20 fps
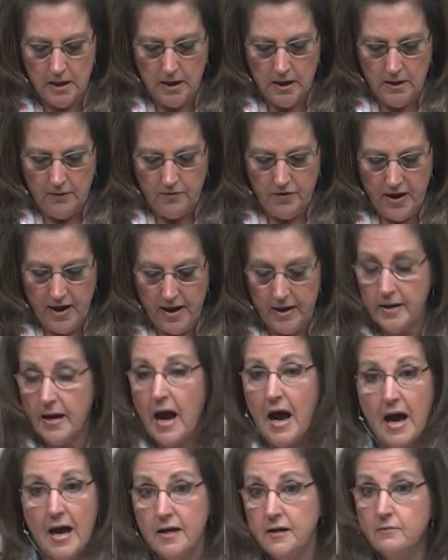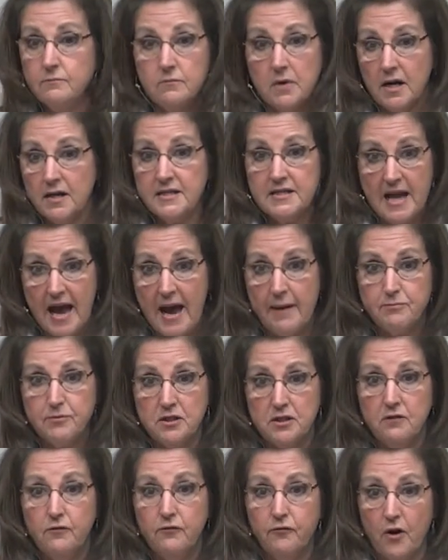that I
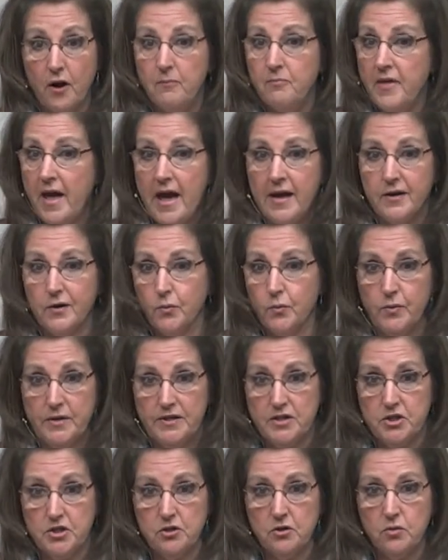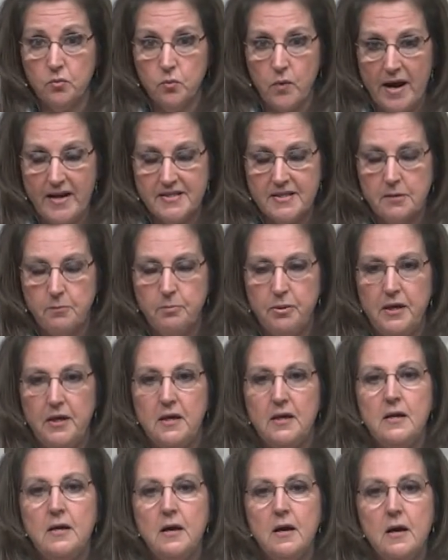adapted from that original
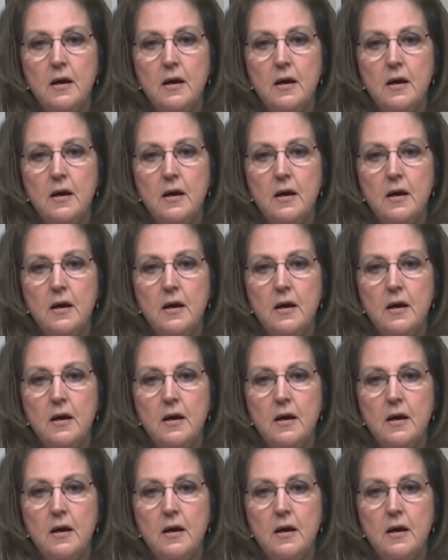recipe